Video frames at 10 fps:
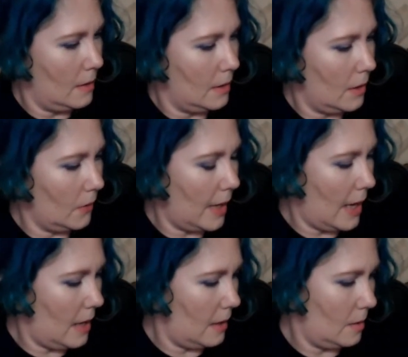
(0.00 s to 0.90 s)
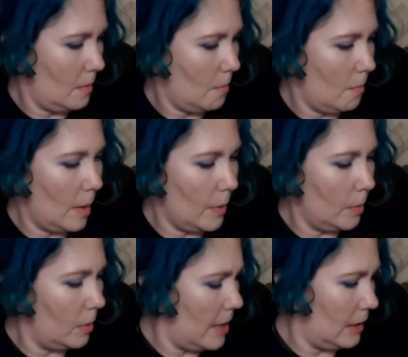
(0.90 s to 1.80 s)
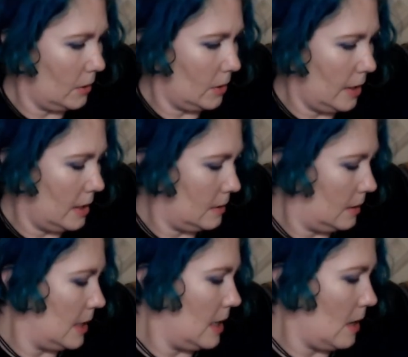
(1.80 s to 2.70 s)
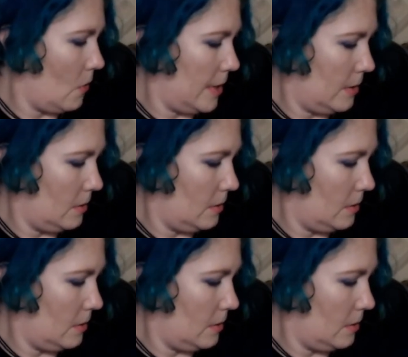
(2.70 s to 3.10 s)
Okay, my bubble mailer is leaking oil.